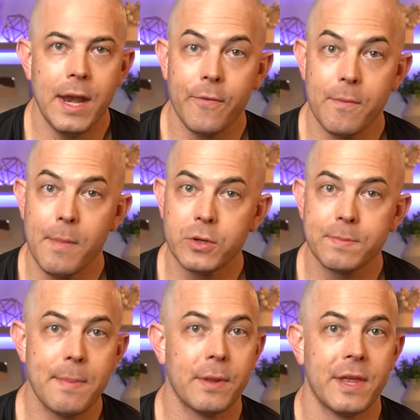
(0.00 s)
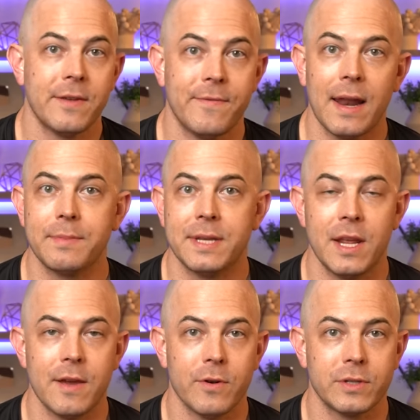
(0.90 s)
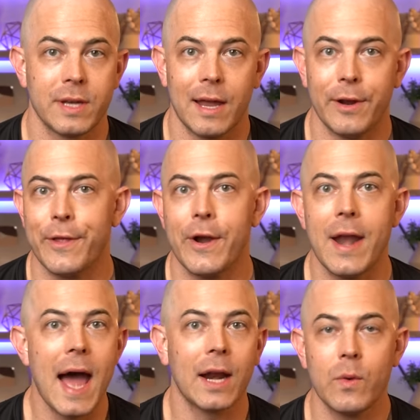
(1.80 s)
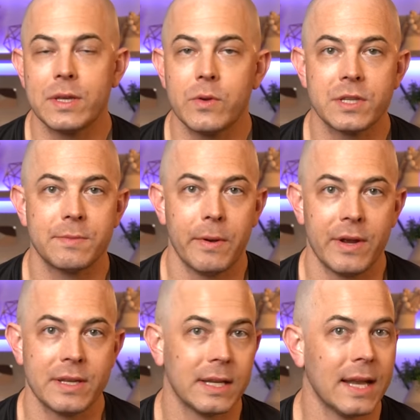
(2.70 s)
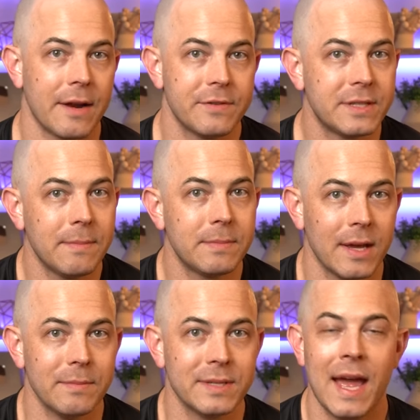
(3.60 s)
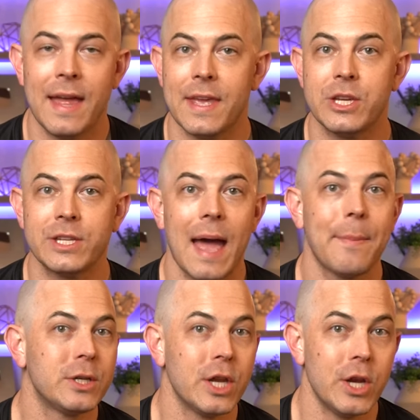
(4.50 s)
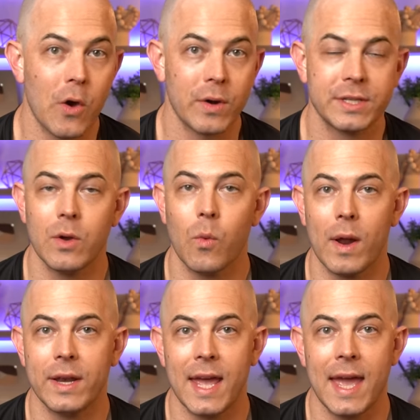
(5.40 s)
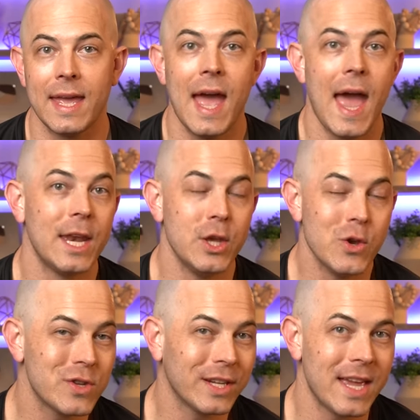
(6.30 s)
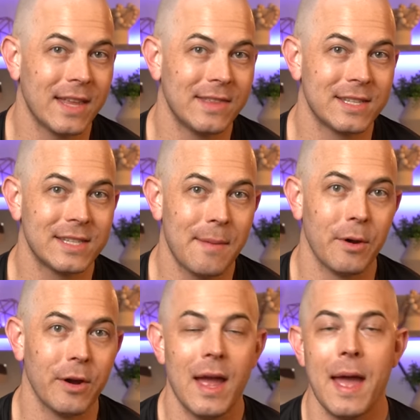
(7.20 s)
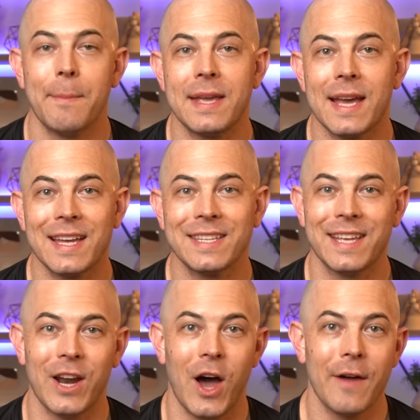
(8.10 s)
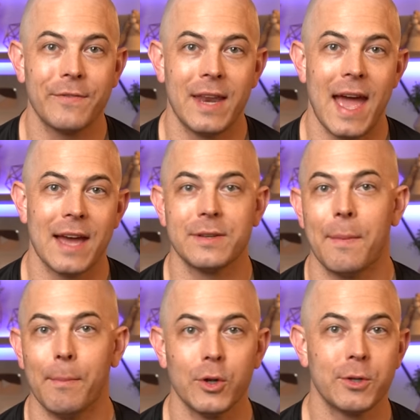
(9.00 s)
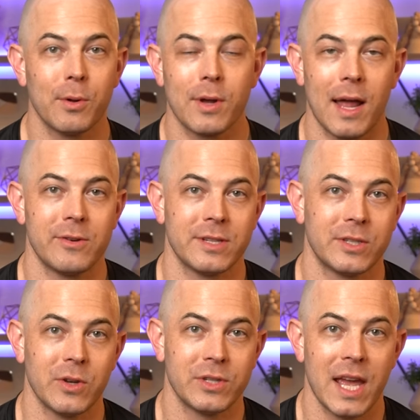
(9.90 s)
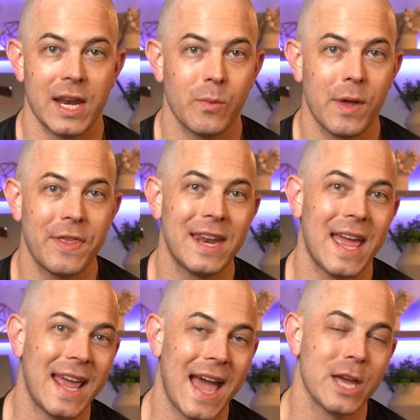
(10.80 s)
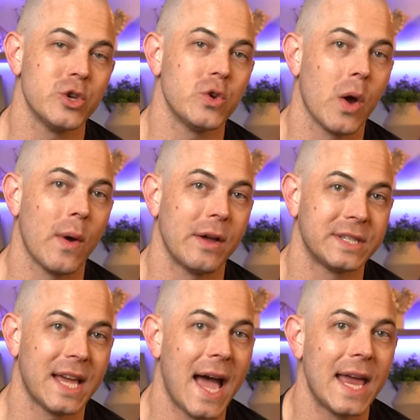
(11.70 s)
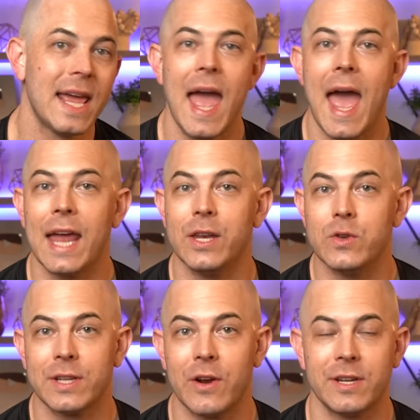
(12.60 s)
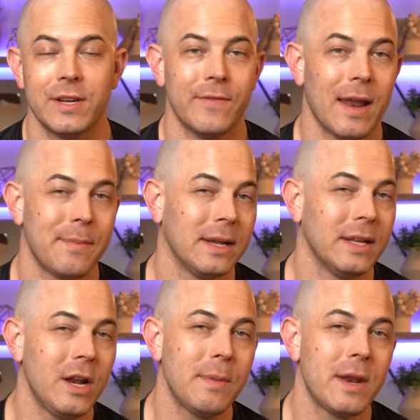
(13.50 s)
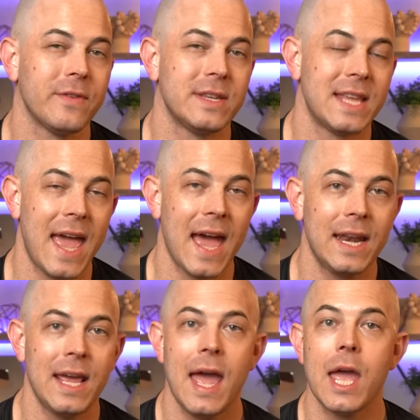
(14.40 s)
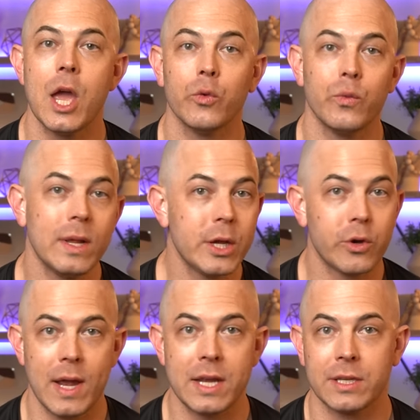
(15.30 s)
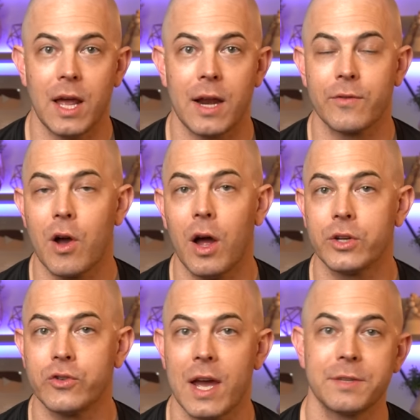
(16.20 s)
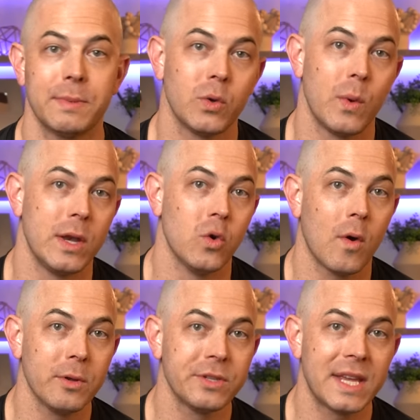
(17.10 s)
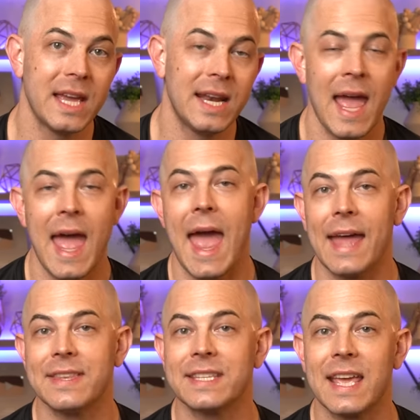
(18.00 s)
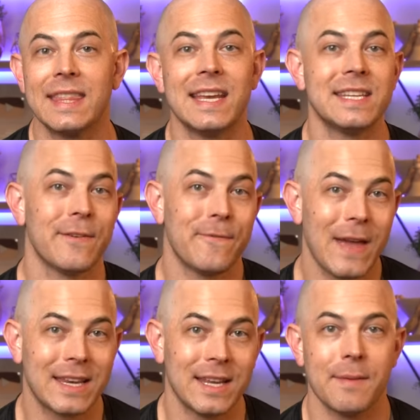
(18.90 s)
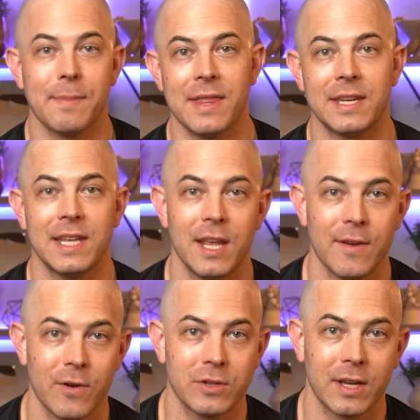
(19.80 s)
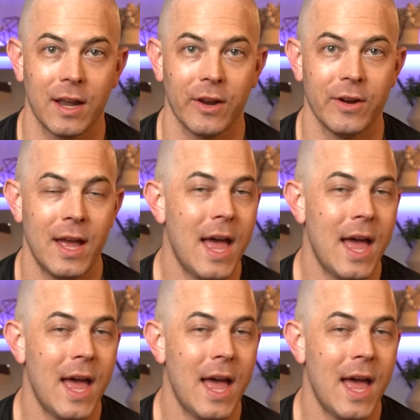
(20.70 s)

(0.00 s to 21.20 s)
Now, for most people that develop Tinea Versicolor, they're not going to experience a lot of symptoms. They just happen to notice it one day, and usually in the summer, because it often has multiple colors associated with it, and as you go outside and you start to develop a little bit of a tan, it really creates a lot of contrast between normal skin and the skin that is affected by the Tinea Versicolor.